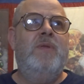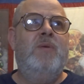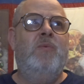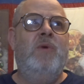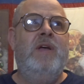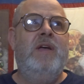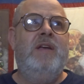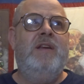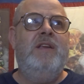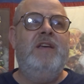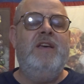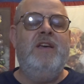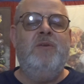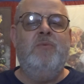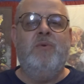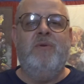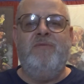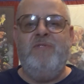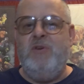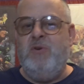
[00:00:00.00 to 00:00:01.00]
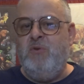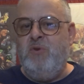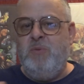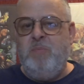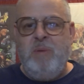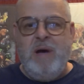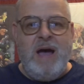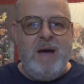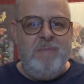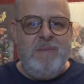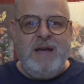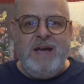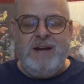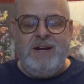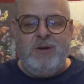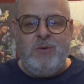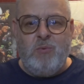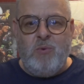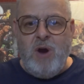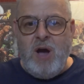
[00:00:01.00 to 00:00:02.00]
When he reviewed Batman
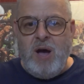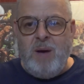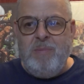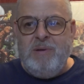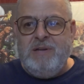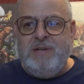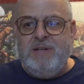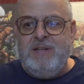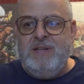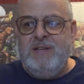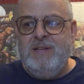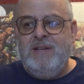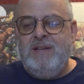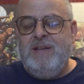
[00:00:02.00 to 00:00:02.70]
and Robin